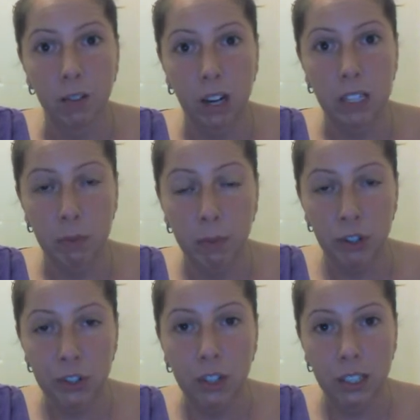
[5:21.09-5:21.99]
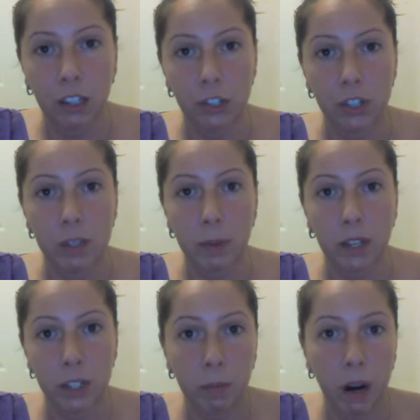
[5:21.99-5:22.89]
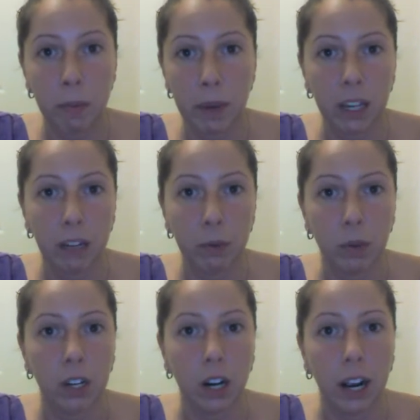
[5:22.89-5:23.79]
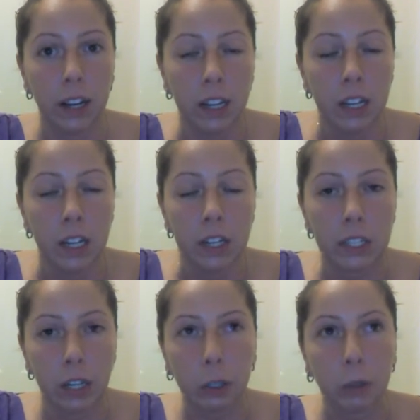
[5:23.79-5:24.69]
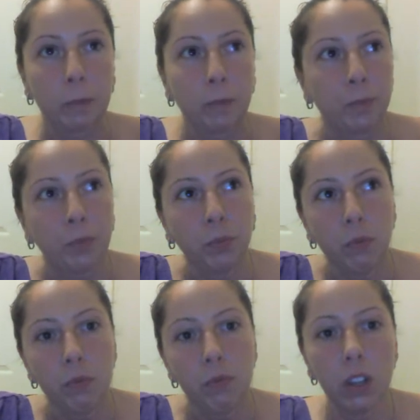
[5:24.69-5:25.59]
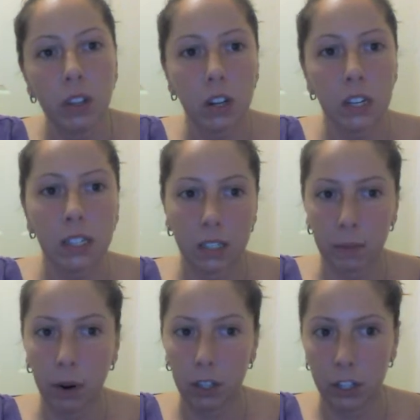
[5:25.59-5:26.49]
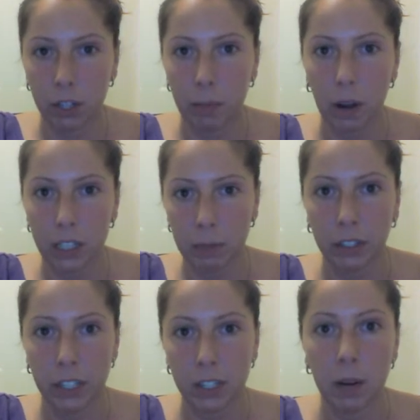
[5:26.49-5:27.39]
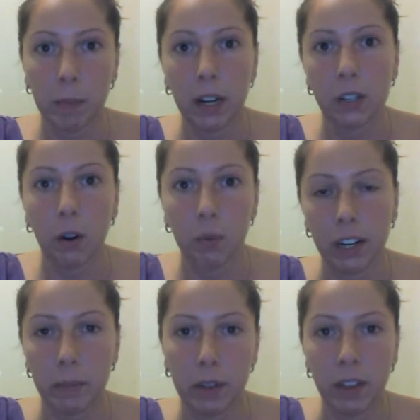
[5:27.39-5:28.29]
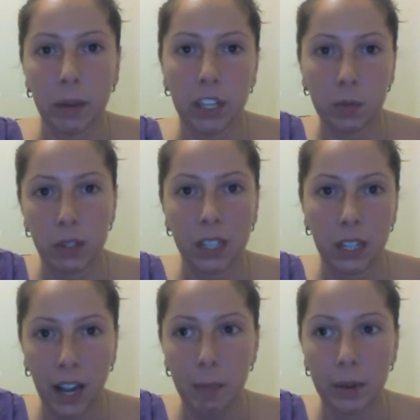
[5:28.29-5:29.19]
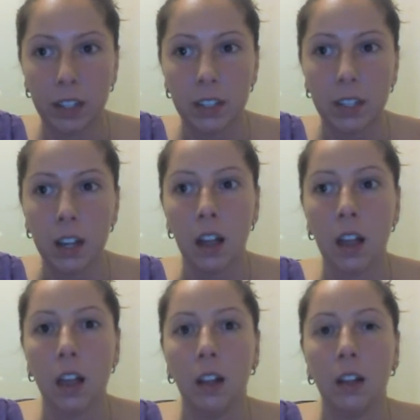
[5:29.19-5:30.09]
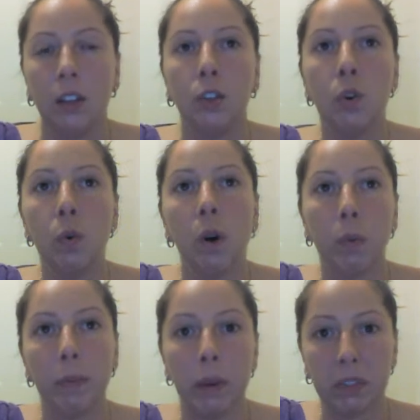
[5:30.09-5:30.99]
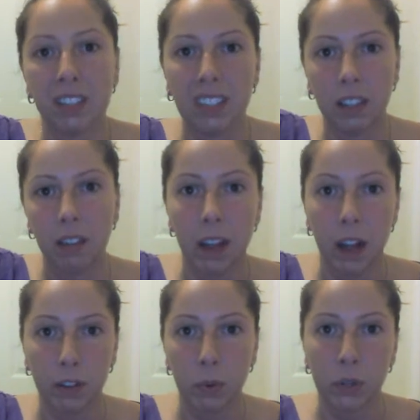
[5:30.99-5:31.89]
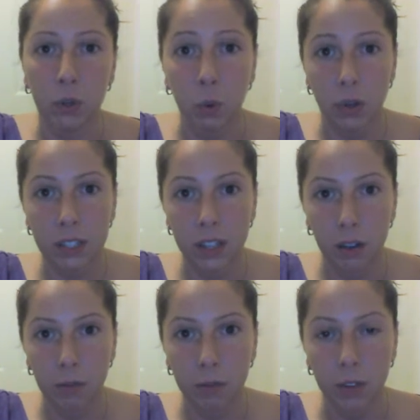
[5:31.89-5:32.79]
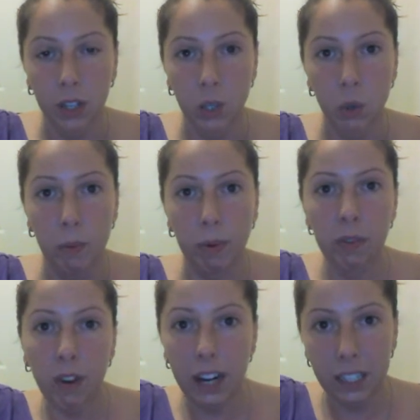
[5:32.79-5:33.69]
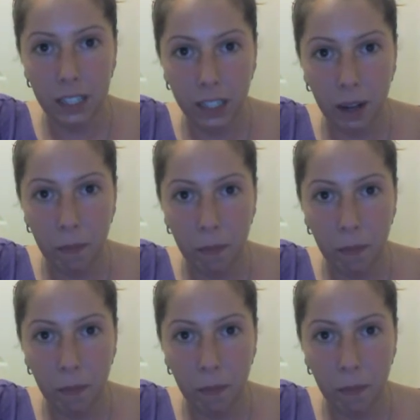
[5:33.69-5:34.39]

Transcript: right? Some emotional intelligence, because they're probably making everyone cry. So there is some partnership possibilities there, but I don't recommend that, because what's going to happen is you won't be able to see the value in yourself that you are providing to them,